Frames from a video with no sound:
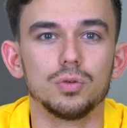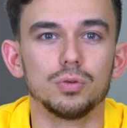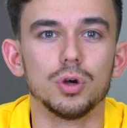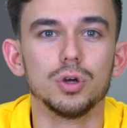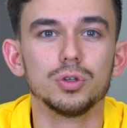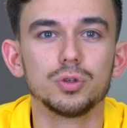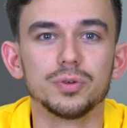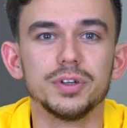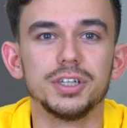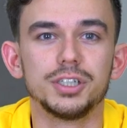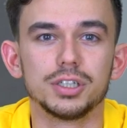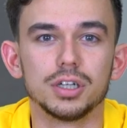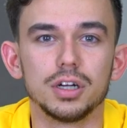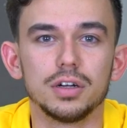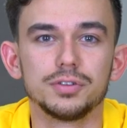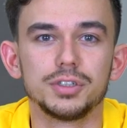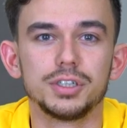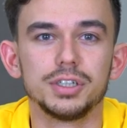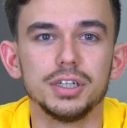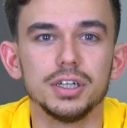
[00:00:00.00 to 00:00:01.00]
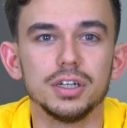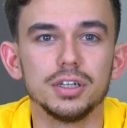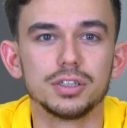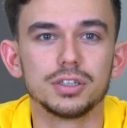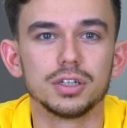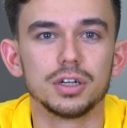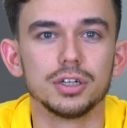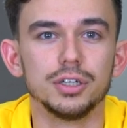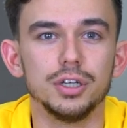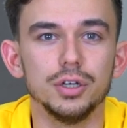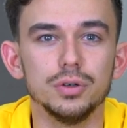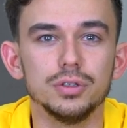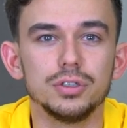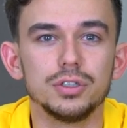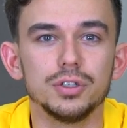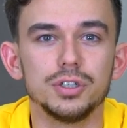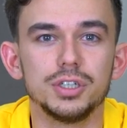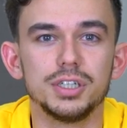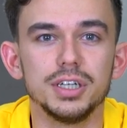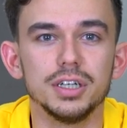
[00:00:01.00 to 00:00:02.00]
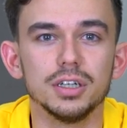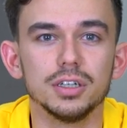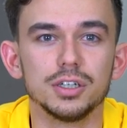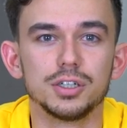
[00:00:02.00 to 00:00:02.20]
Rotary shaft seals are used to seal